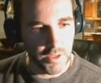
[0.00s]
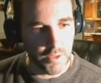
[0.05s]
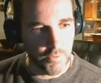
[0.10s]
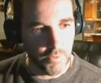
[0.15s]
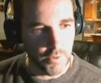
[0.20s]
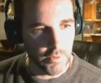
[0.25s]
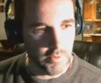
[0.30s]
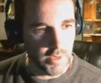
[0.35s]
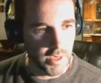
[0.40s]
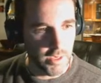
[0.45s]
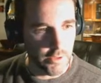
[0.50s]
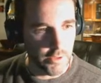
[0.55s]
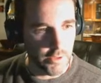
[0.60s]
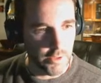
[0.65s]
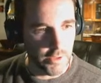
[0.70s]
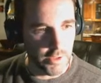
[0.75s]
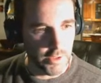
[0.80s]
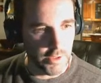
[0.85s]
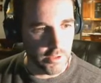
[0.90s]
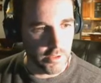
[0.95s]
on what round you're
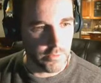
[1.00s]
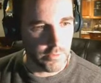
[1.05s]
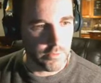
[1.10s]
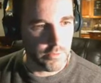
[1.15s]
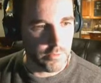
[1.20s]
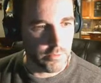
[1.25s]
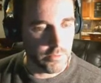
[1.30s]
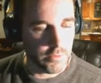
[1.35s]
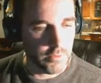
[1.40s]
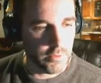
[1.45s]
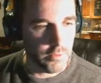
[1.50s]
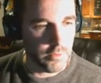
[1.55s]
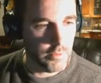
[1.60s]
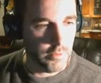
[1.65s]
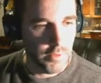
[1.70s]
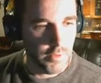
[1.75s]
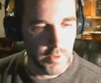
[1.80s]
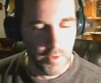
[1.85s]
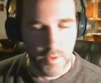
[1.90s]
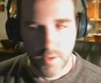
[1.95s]
in, it'll
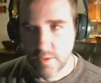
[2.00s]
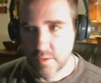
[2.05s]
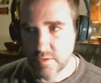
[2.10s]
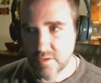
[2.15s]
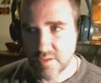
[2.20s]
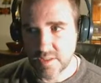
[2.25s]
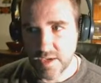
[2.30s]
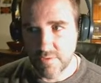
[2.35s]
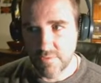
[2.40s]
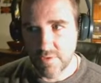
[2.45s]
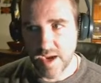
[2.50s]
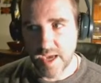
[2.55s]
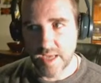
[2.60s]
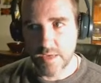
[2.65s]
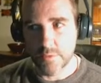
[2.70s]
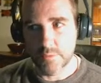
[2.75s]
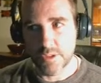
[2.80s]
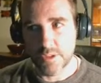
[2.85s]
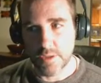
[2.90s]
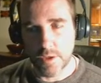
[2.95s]
just have
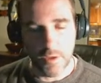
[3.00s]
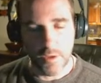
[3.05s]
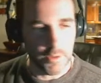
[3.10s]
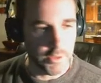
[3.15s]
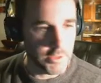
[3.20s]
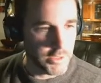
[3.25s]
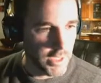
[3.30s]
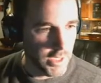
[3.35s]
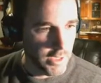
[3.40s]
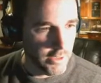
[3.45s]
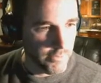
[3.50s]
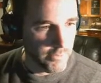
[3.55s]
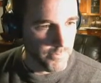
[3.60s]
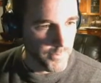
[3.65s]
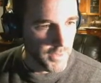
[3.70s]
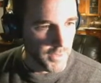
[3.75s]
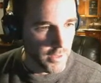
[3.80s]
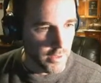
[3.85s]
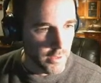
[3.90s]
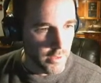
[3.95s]
random songs, okay?
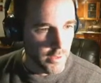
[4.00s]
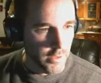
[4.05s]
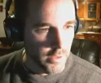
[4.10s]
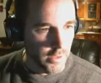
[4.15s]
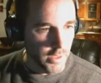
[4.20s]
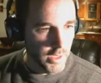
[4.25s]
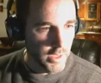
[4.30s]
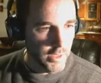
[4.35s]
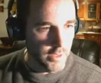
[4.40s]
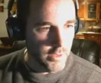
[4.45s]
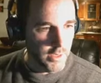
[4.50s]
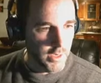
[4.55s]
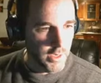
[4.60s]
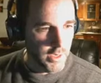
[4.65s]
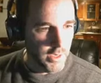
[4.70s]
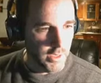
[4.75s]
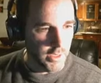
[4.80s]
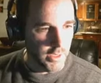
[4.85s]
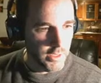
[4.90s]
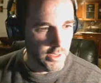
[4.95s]
And
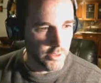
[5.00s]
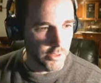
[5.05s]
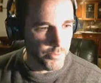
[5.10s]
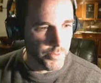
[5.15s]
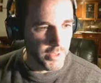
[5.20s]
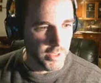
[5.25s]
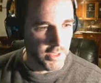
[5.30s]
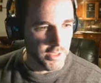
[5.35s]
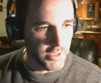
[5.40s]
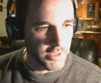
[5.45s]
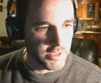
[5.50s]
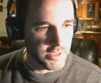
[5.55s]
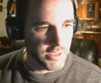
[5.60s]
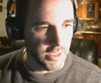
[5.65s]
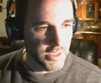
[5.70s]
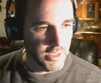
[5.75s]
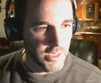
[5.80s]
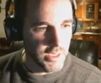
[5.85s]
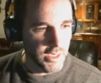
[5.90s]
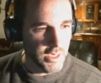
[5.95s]
uh, in your playlist.
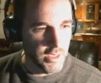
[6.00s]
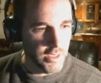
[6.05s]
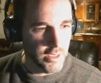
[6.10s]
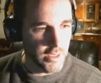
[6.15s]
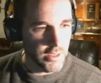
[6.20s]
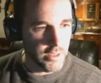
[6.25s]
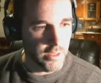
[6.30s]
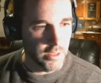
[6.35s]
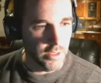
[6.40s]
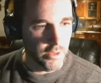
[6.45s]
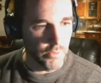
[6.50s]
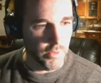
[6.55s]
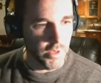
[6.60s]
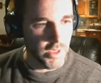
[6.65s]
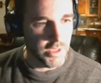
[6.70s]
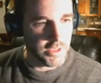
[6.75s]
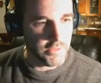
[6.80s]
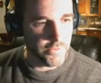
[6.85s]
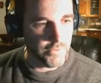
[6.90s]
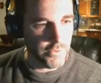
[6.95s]
And then it
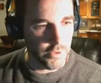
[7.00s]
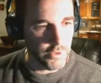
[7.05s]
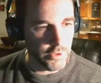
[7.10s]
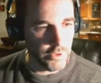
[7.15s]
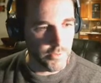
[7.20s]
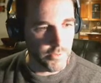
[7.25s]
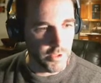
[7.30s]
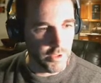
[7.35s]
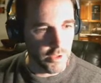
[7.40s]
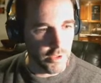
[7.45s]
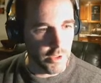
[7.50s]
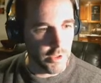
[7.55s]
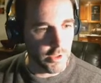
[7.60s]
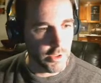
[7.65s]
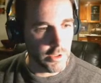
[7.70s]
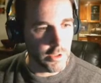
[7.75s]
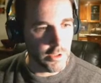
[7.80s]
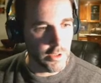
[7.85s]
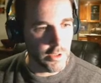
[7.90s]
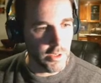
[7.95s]
waits for a little bit
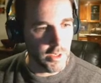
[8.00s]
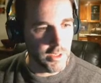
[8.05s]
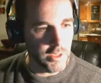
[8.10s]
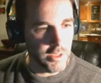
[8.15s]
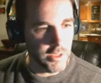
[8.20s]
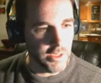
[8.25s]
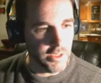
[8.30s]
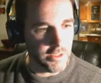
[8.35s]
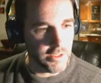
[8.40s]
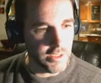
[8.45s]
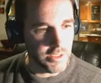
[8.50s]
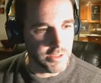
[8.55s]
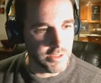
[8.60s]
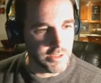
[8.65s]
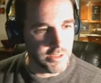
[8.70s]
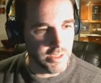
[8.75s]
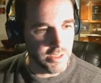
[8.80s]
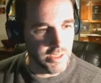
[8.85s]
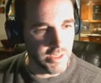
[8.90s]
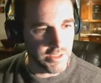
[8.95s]
longer, and then it does
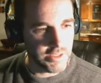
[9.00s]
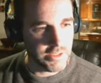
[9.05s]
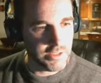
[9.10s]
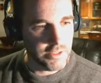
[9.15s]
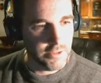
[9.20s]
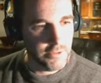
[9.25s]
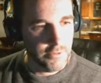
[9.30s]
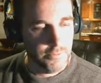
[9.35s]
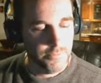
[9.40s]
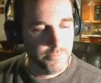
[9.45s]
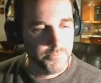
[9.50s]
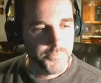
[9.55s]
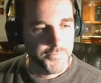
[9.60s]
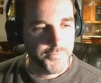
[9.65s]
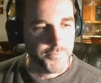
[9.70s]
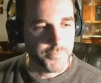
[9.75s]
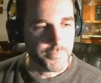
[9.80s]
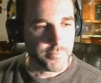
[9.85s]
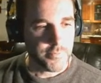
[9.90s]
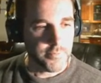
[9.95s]
this.
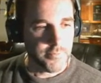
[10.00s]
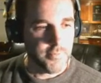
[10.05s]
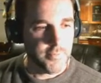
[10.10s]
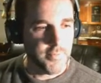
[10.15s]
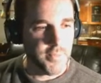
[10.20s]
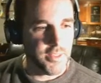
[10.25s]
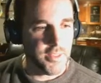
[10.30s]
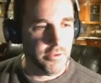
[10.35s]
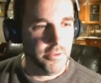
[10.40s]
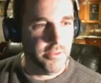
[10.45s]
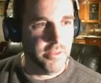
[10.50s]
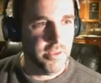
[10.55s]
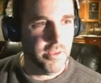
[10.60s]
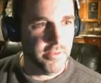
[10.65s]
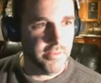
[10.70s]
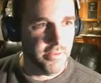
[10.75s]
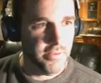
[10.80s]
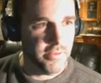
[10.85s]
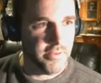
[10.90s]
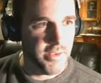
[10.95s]

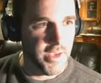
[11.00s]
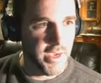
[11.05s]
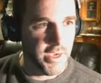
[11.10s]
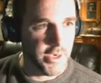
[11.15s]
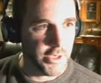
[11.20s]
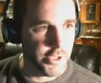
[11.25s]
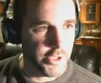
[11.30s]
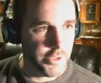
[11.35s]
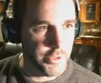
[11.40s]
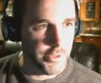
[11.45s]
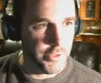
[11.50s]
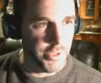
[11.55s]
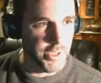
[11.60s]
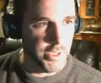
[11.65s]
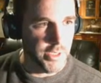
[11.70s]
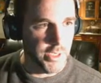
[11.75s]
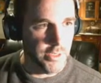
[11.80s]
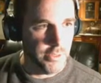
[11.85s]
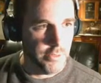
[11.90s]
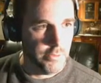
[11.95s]
This is
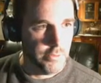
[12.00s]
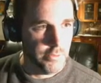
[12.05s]
actually